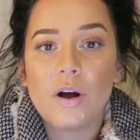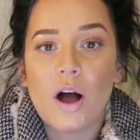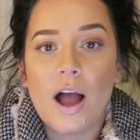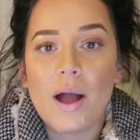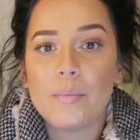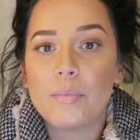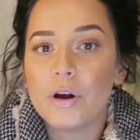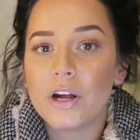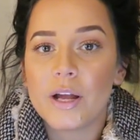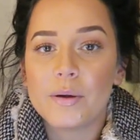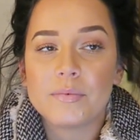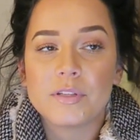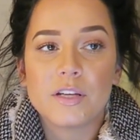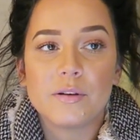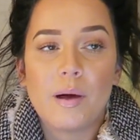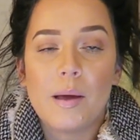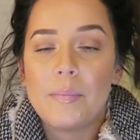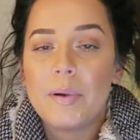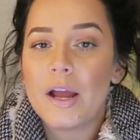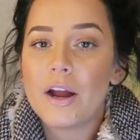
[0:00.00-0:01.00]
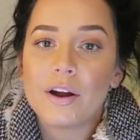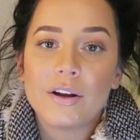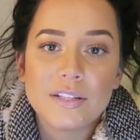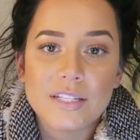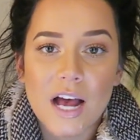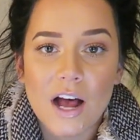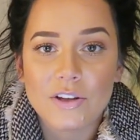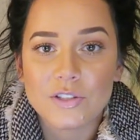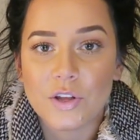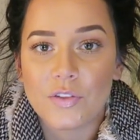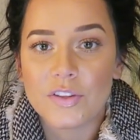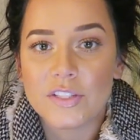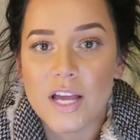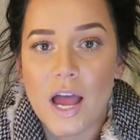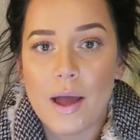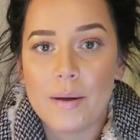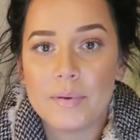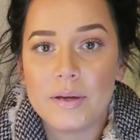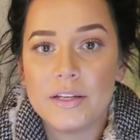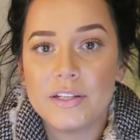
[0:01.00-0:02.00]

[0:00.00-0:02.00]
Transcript: I bring him to my parents' house all the time.